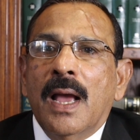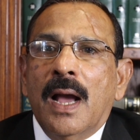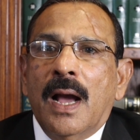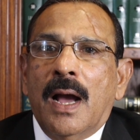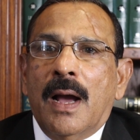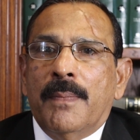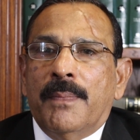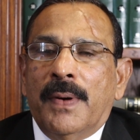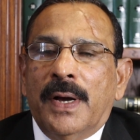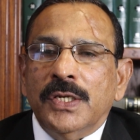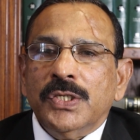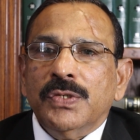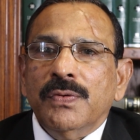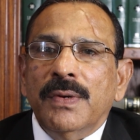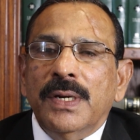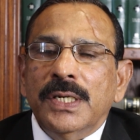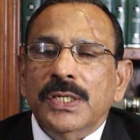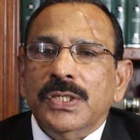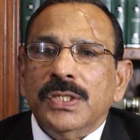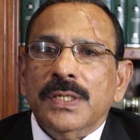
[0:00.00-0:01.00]

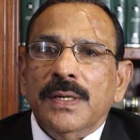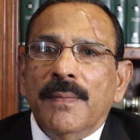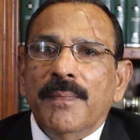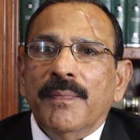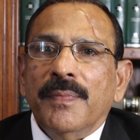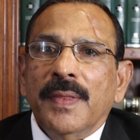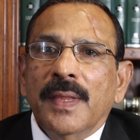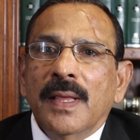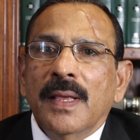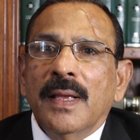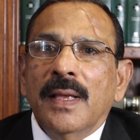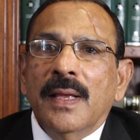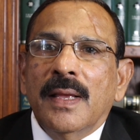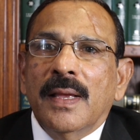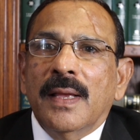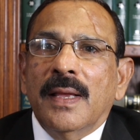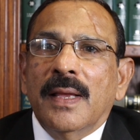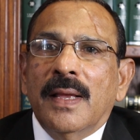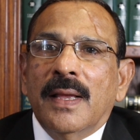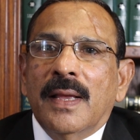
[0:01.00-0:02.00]
password,
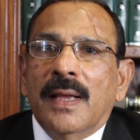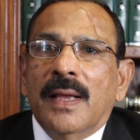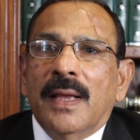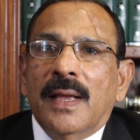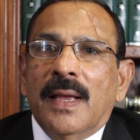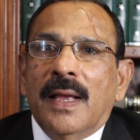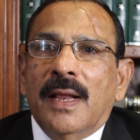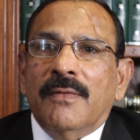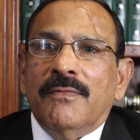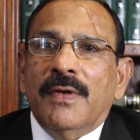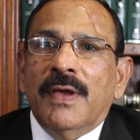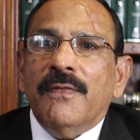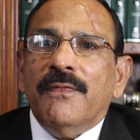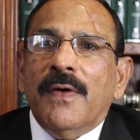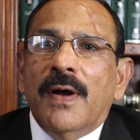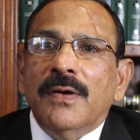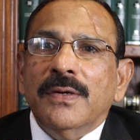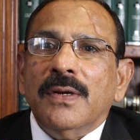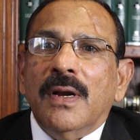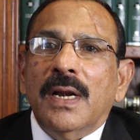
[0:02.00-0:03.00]
and we
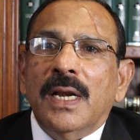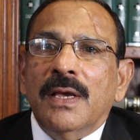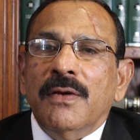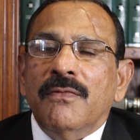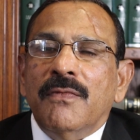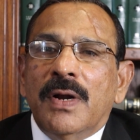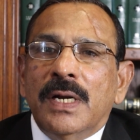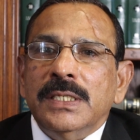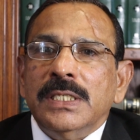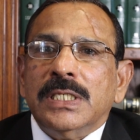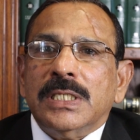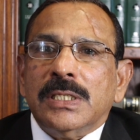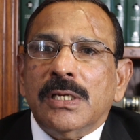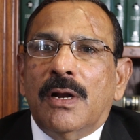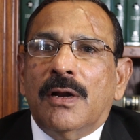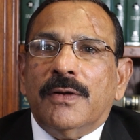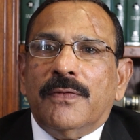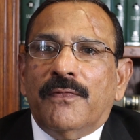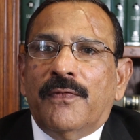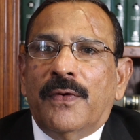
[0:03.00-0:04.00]
found only one
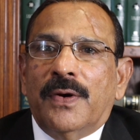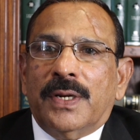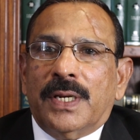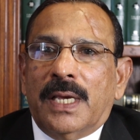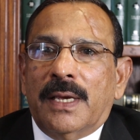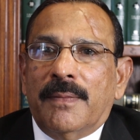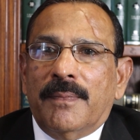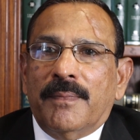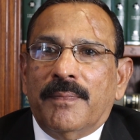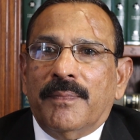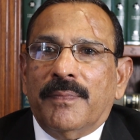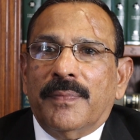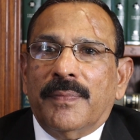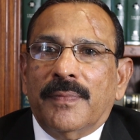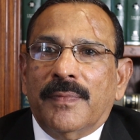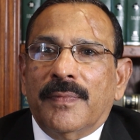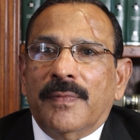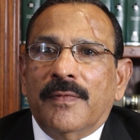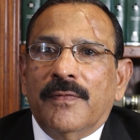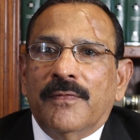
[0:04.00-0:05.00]
slot for him
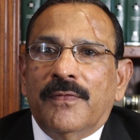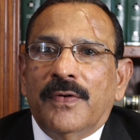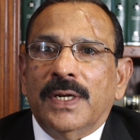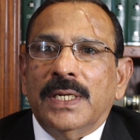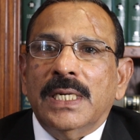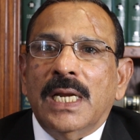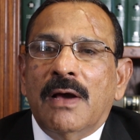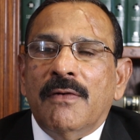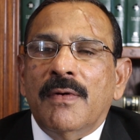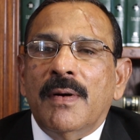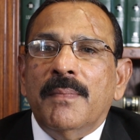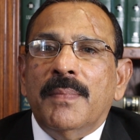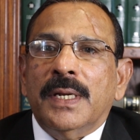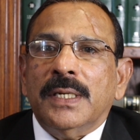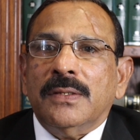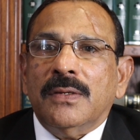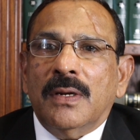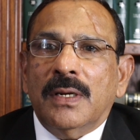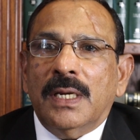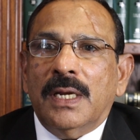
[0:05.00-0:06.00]
for
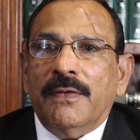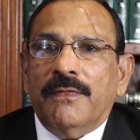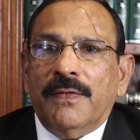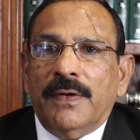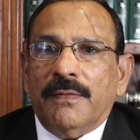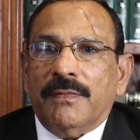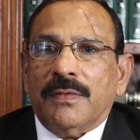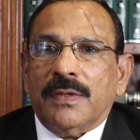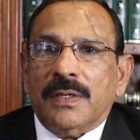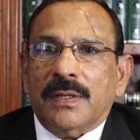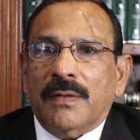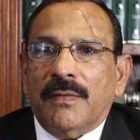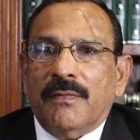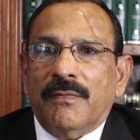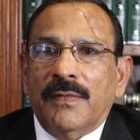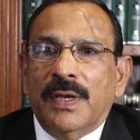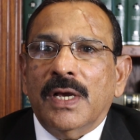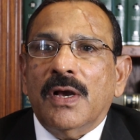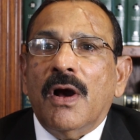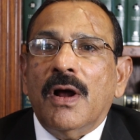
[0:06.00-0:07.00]
November 25th.
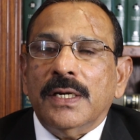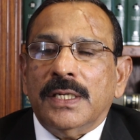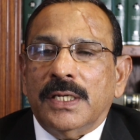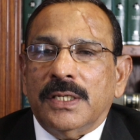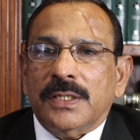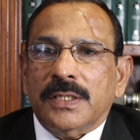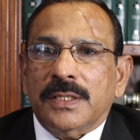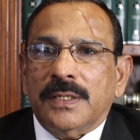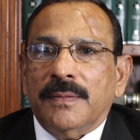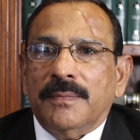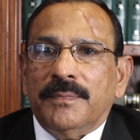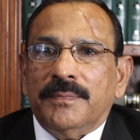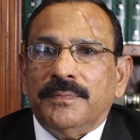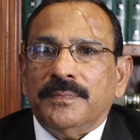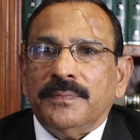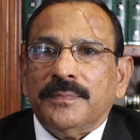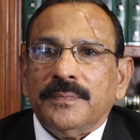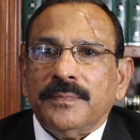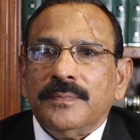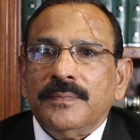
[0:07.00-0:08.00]
We got it.
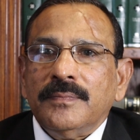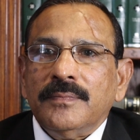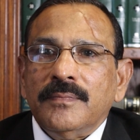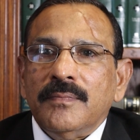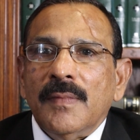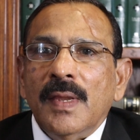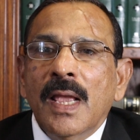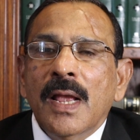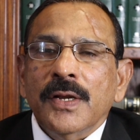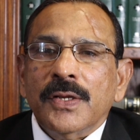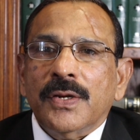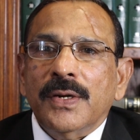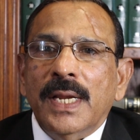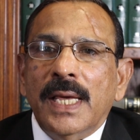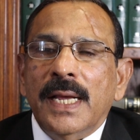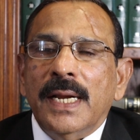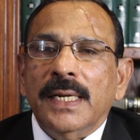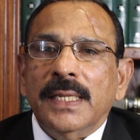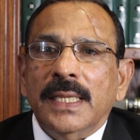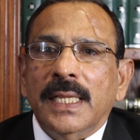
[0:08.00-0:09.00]

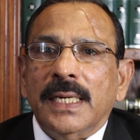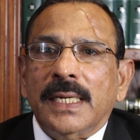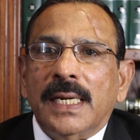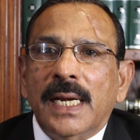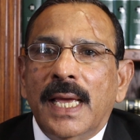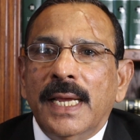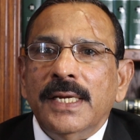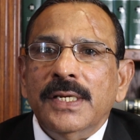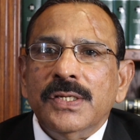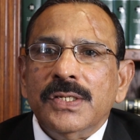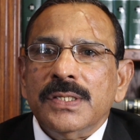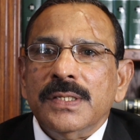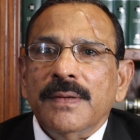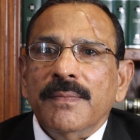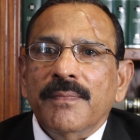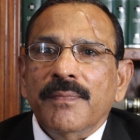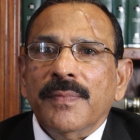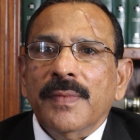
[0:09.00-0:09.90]
Today another client